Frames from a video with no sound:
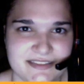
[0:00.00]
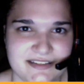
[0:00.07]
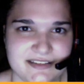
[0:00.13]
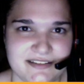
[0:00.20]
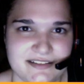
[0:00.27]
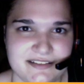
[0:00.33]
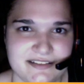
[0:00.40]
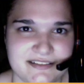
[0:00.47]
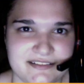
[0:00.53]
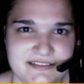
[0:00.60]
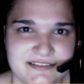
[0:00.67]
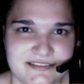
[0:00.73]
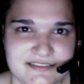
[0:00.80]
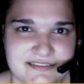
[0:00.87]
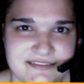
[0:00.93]
I
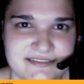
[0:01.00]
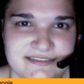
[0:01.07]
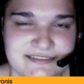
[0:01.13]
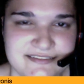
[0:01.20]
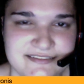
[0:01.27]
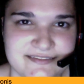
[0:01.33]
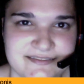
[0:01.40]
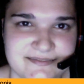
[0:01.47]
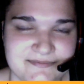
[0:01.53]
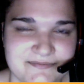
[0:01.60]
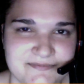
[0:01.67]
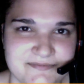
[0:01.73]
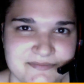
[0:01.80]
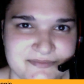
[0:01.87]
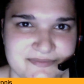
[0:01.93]

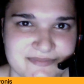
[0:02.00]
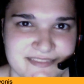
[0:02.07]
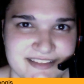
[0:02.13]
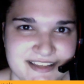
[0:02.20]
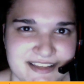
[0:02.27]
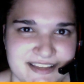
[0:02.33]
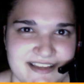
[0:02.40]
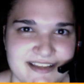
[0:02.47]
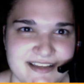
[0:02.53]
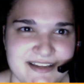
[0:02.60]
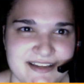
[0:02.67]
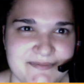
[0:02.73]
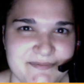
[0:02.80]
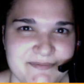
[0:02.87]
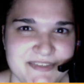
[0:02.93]
guess I can't answer
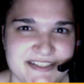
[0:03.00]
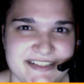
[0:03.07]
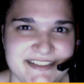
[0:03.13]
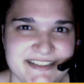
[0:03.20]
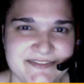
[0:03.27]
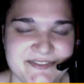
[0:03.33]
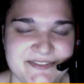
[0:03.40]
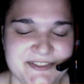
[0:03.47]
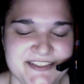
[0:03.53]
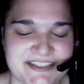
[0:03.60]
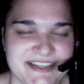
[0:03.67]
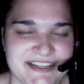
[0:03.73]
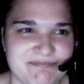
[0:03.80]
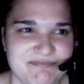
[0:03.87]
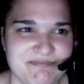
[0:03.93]
that. But of course,
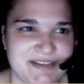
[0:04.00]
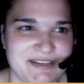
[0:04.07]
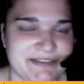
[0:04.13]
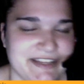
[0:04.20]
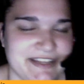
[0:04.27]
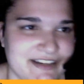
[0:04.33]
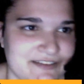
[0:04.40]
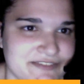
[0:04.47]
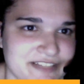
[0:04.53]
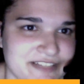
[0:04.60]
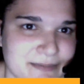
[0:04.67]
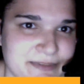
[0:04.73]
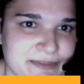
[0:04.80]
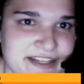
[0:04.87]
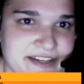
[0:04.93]
I'm getting off
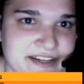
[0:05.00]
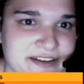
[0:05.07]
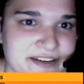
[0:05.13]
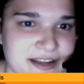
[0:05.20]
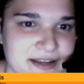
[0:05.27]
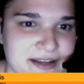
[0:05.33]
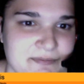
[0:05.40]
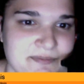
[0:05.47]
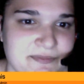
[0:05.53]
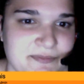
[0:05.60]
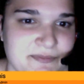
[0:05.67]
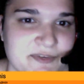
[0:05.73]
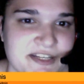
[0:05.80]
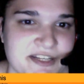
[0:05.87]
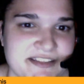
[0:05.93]
topic here.
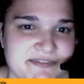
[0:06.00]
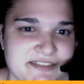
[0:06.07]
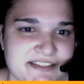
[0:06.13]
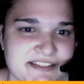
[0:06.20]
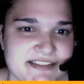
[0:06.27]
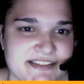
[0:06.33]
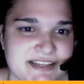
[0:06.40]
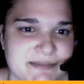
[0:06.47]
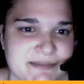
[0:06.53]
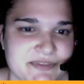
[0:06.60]
One of the reasons I